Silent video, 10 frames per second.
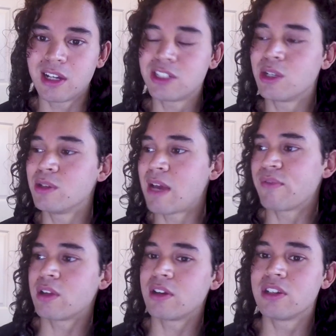I chose, after
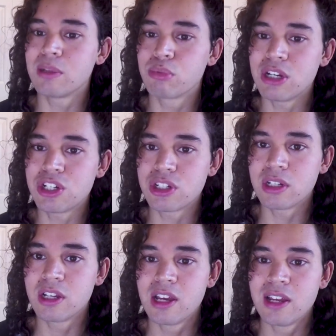a lot of deliberation,
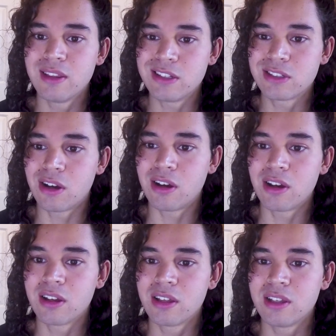the
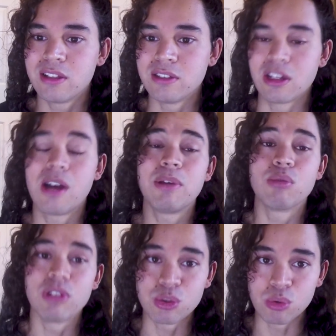song Zombie
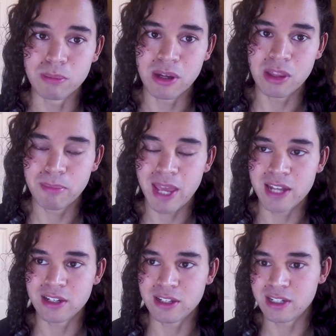Ritual by the
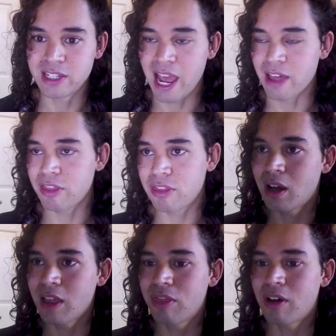band Death.
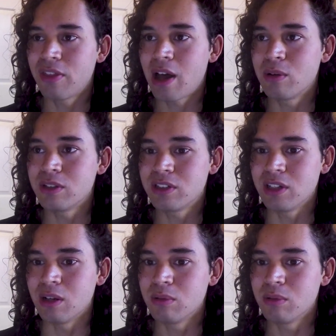I thought that was, you know,